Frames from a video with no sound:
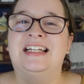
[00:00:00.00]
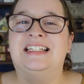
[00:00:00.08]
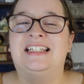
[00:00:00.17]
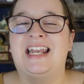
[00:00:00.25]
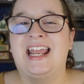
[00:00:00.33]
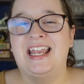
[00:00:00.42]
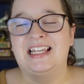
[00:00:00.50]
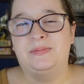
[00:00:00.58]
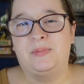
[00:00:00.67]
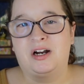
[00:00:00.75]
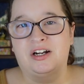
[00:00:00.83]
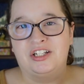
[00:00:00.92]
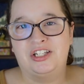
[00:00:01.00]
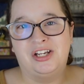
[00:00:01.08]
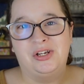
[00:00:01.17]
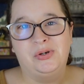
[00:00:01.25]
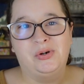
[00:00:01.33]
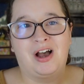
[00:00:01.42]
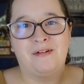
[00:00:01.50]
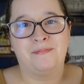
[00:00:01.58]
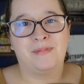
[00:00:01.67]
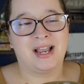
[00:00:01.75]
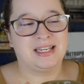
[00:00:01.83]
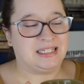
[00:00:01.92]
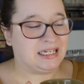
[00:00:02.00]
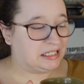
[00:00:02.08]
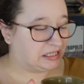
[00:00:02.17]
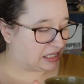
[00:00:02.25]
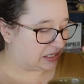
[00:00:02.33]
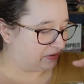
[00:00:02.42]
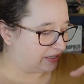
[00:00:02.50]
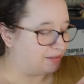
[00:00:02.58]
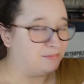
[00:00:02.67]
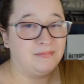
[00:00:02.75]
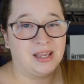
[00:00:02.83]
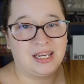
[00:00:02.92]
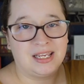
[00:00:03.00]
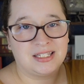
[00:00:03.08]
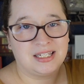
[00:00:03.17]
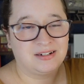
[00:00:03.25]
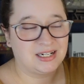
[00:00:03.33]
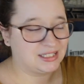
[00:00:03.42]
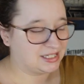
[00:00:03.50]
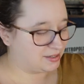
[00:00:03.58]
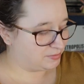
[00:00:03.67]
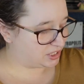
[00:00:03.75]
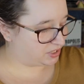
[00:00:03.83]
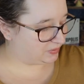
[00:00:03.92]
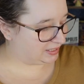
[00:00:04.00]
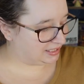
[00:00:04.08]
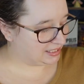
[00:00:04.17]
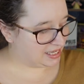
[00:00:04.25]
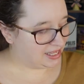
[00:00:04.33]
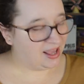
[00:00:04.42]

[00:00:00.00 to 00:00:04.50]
Today is part two of my decluttering mini series that I'm doing.